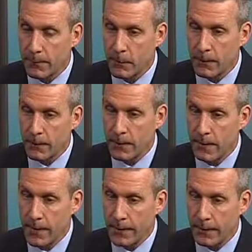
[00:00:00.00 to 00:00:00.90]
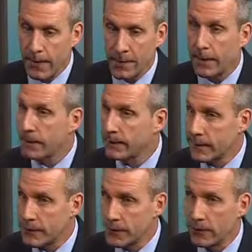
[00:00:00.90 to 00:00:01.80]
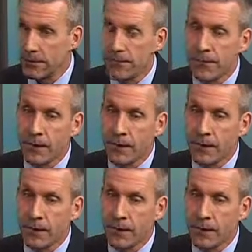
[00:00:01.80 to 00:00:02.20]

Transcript: important, and not making assumptions.